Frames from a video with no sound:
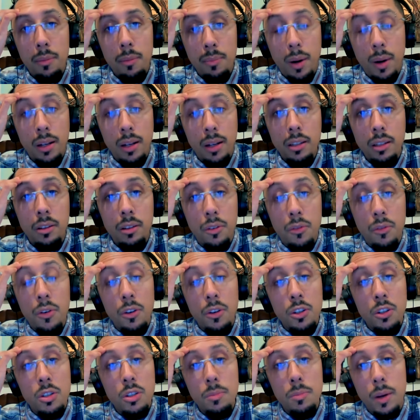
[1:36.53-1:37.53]
practically
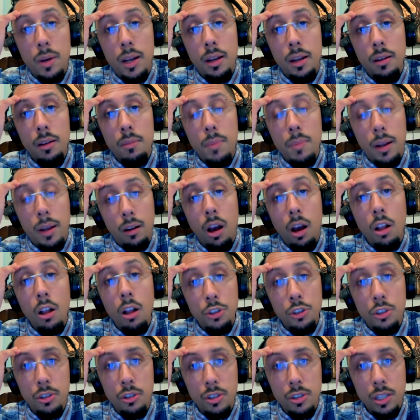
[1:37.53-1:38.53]
finished my
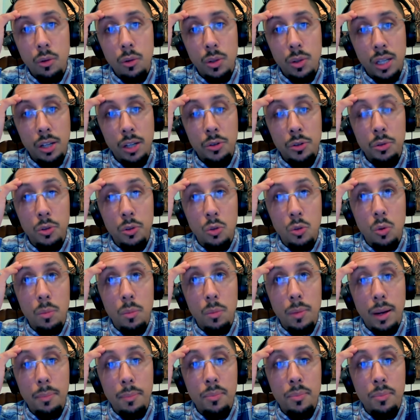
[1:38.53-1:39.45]
college years. I was actually doing my